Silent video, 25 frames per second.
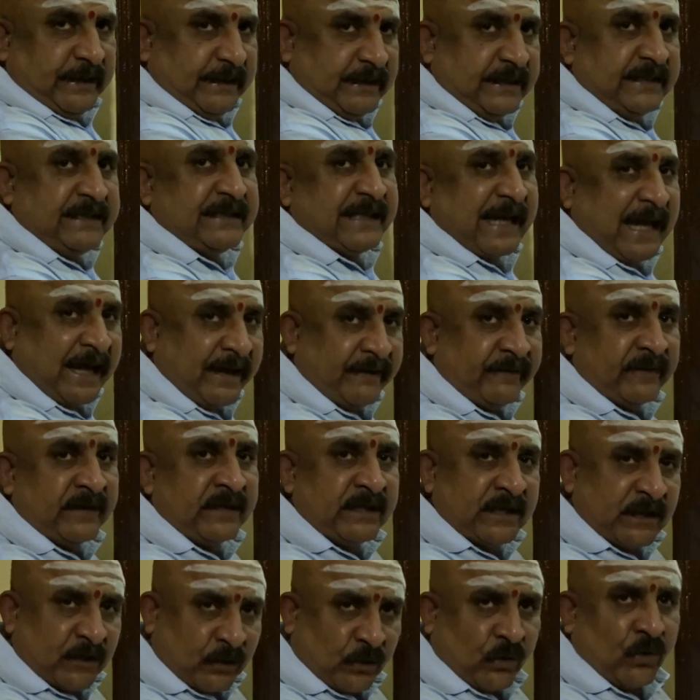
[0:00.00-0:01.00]
is
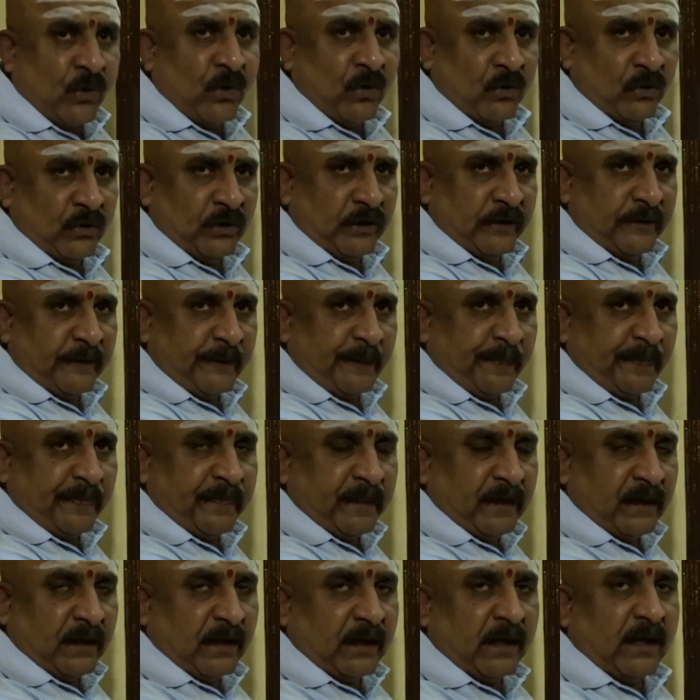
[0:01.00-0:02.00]
having a road
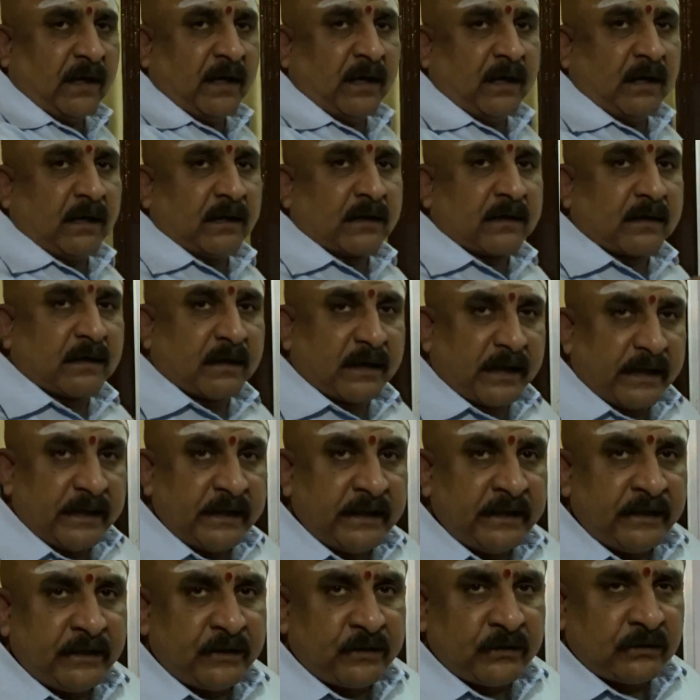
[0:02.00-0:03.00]

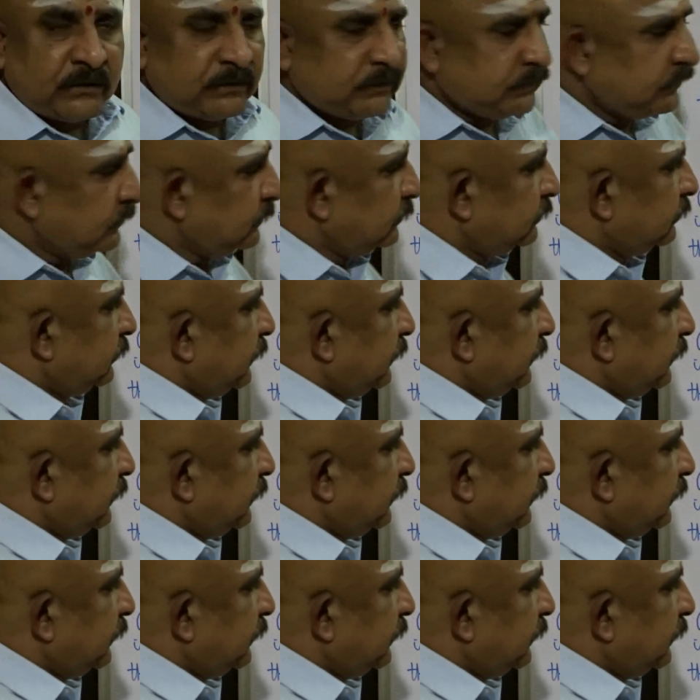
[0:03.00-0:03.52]
running to